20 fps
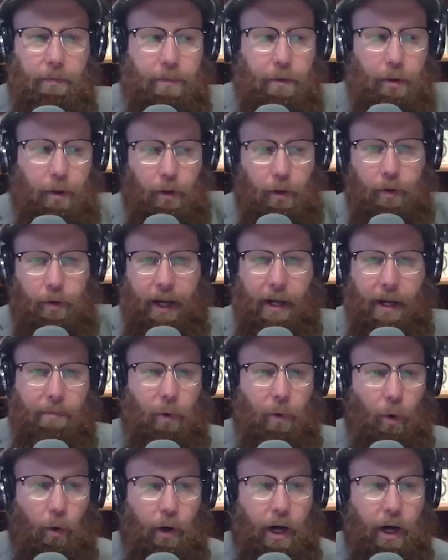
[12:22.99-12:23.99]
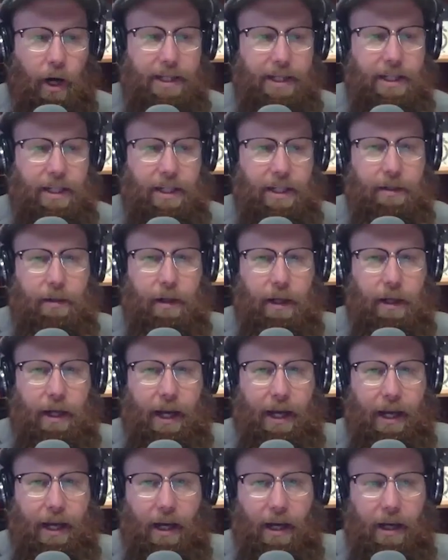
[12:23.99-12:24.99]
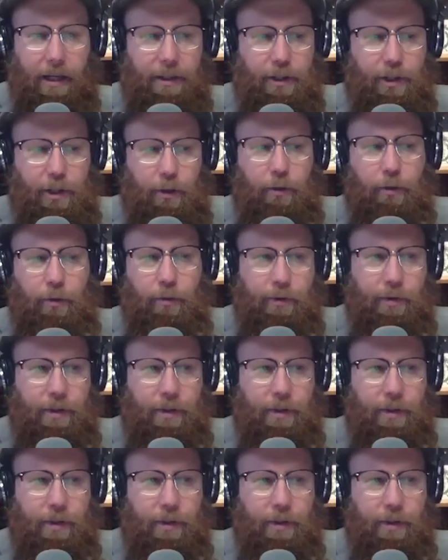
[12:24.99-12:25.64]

program, or I didn't do